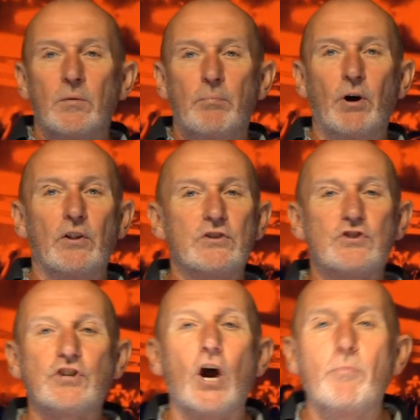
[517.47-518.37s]
But there's
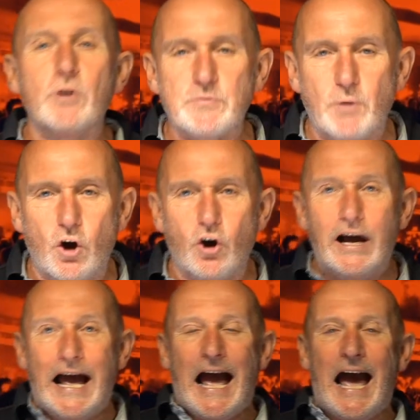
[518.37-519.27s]
so much
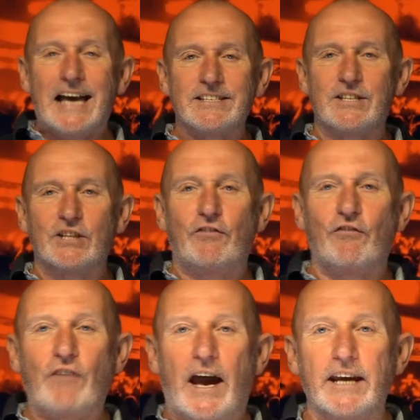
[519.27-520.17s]
more as the
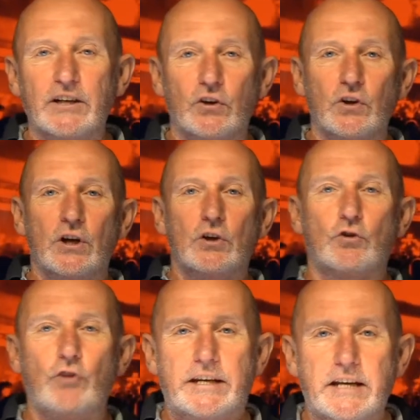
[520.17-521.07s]
final
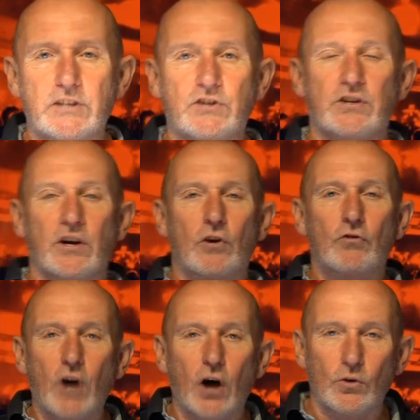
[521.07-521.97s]
credits
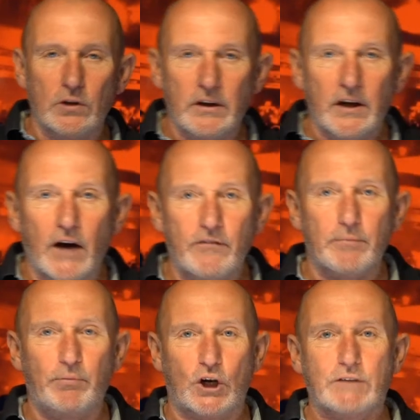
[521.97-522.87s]
roll of
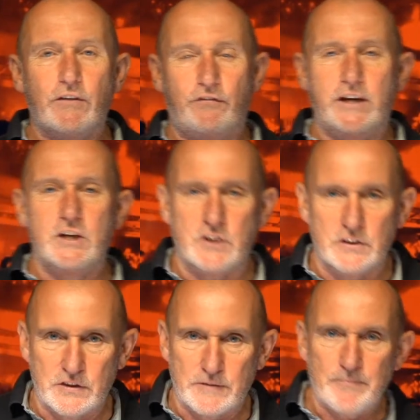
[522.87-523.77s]
the book of
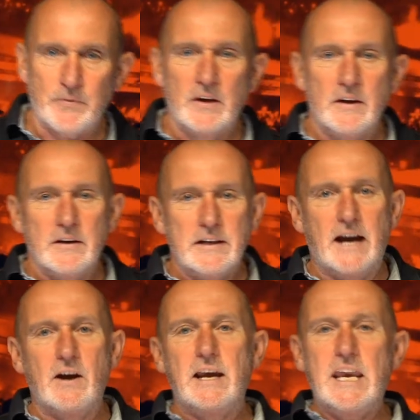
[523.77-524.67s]
Ephesians.
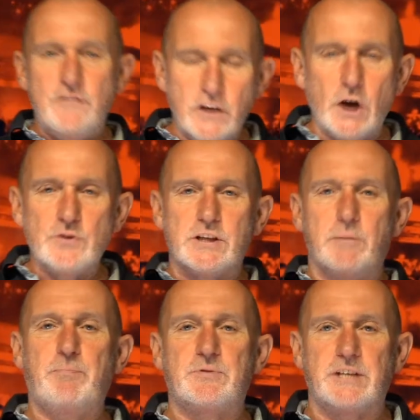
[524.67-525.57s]
Now, if you go to
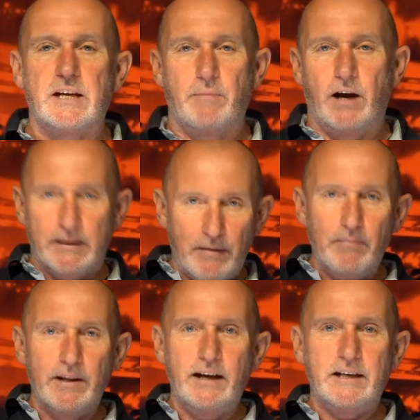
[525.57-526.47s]
the cinema, you
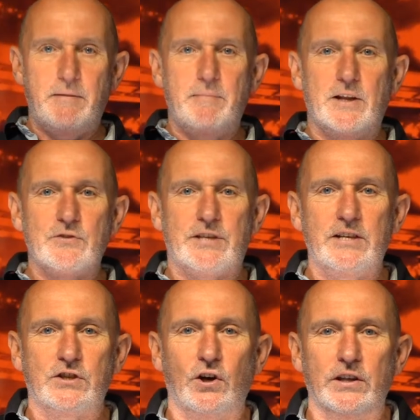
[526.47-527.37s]
remember that? You remember those
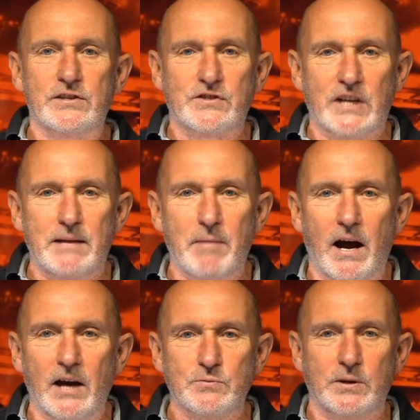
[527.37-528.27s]
things called the
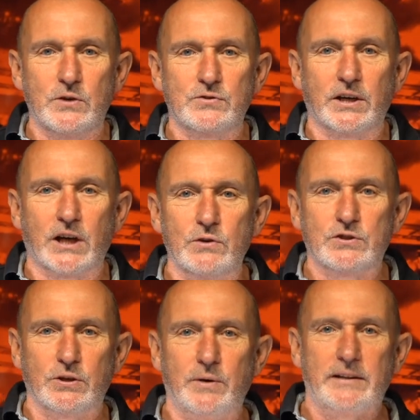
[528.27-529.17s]
cinemas we used to go
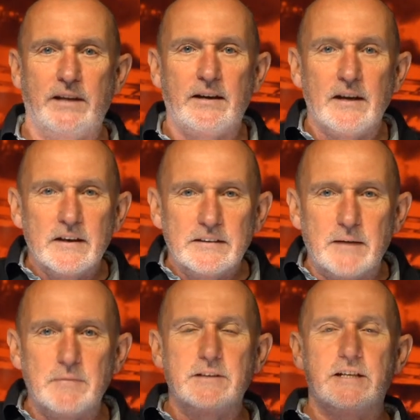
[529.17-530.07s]
to in the
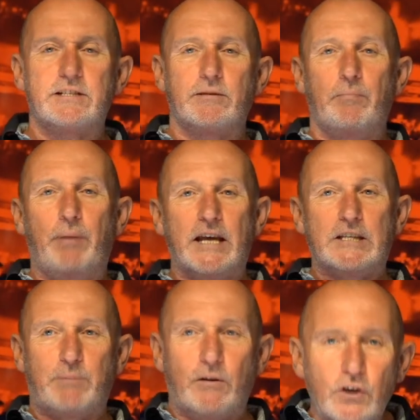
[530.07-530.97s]
dim and distant
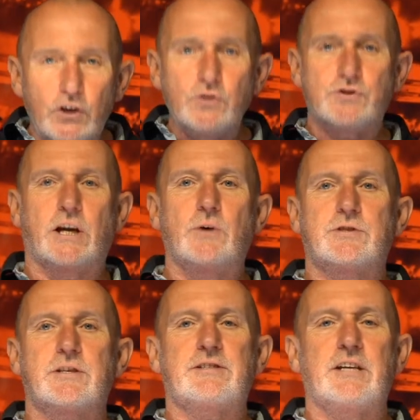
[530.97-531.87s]
past? But if you used to go
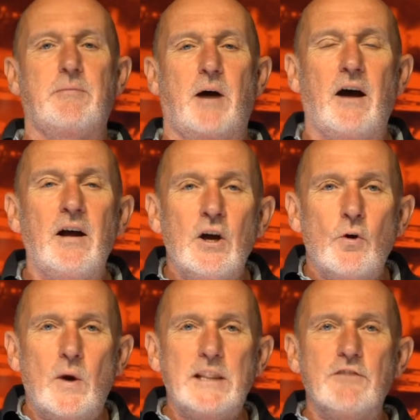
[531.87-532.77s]
to the cinema,
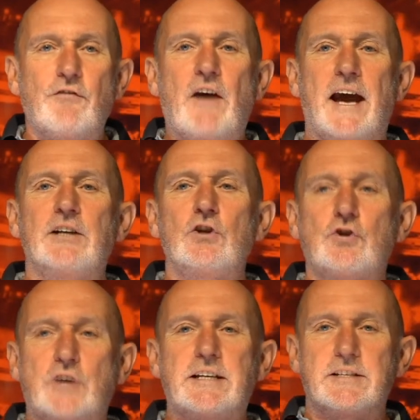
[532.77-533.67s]
when the final
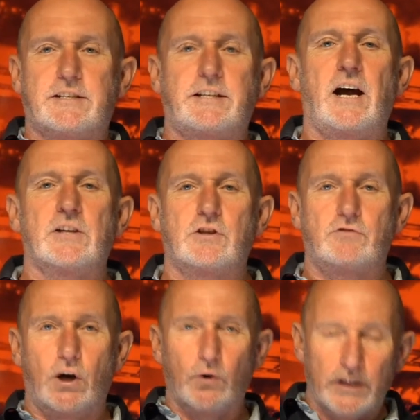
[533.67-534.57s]
credits start to
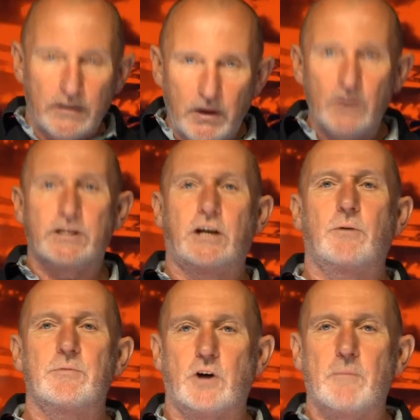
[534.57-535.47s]
roll and the music
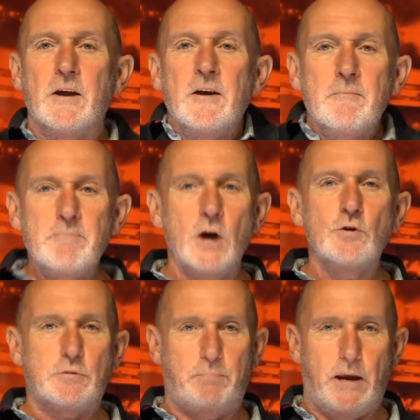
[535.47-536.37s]
comes up,
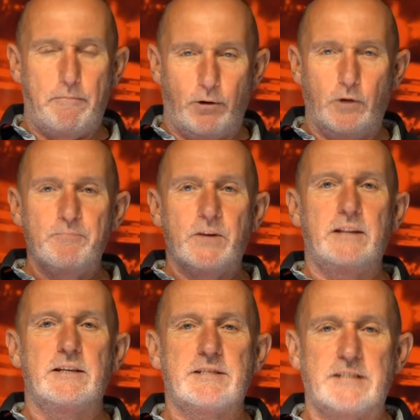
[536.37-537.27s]
most people
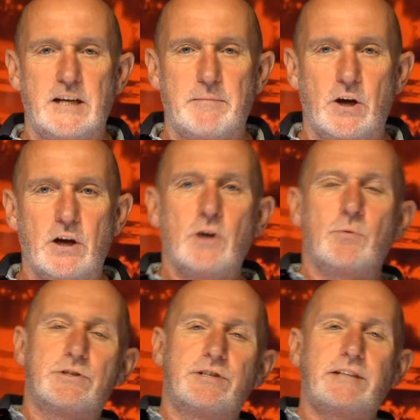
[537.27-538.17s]
in the cinema
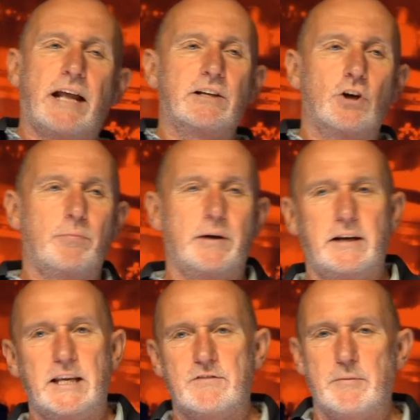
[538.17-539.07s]
would stand up
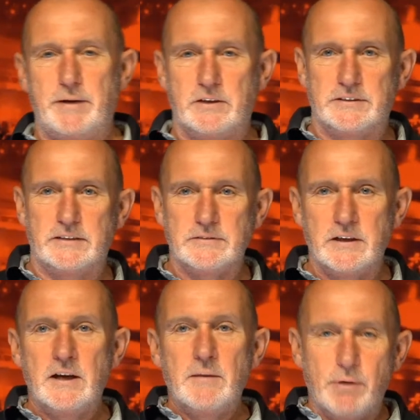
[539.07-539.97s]
and leave the building.
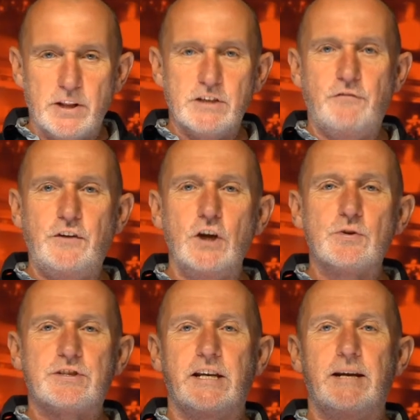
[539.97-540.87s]
But there's a
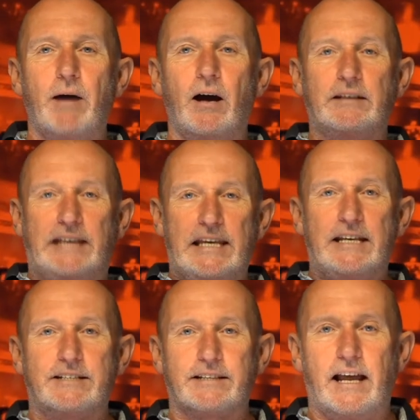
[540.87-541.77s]
few cinema
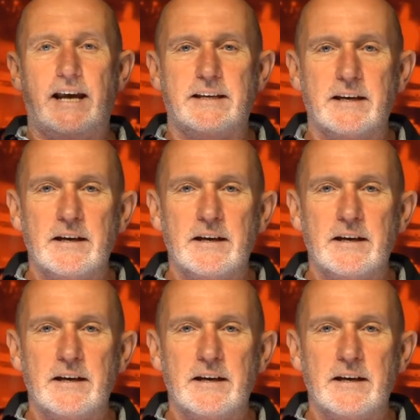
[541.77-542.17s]
geeks like